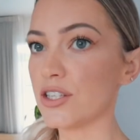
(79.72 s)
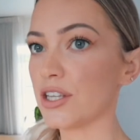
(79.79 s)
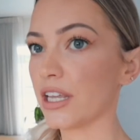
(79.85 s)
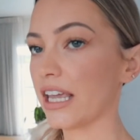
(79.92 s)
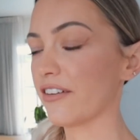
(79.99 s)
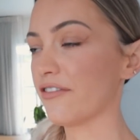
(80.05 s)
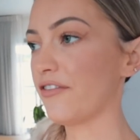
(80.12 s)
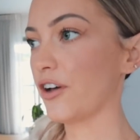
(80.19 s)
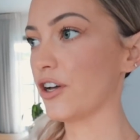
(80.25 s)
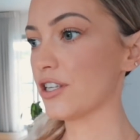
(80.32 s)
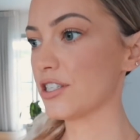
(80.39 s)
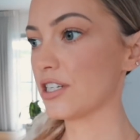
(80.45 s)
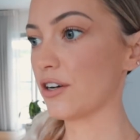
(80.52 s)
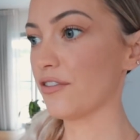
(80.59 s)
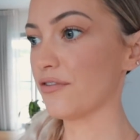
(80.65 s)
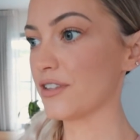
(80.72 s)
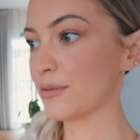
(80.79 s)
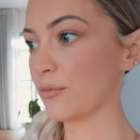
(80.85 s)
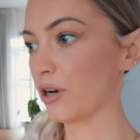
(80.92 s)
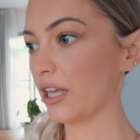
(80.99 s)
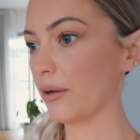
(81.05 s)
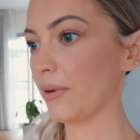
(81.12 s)
So yeah, first off this
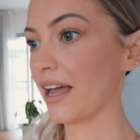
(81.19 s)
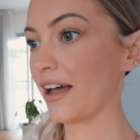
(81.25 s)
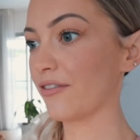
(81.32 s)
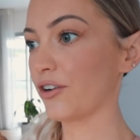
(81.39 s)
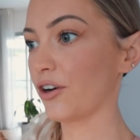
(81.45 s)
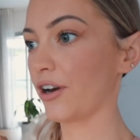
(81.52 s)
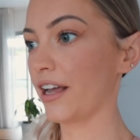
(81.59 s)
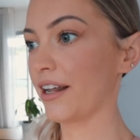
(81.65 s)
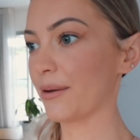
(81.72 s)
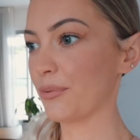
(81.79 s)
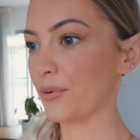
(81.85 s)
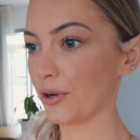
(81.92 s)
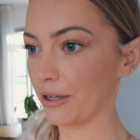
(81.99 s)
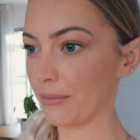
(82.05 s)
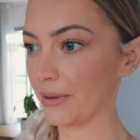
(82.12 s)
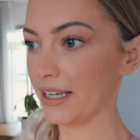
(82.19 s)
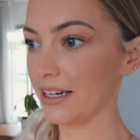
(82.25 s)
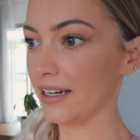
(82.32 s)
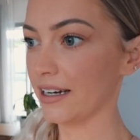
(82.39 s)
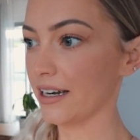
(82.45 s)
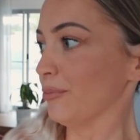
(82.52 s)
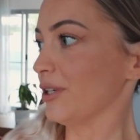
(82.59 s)
morning we have got an appointment,